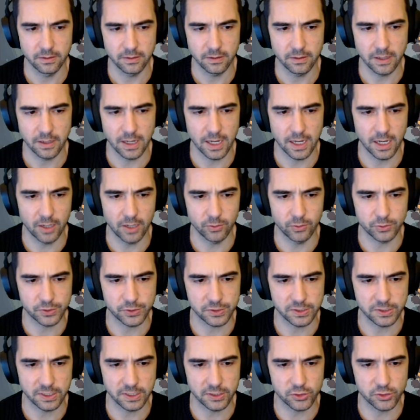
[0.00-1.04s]
A
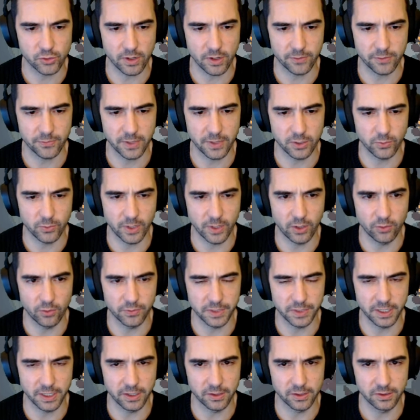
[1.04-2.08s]
house. Let's try to find a way over
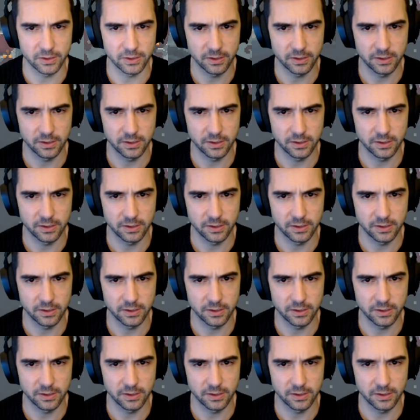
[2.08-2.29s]
there.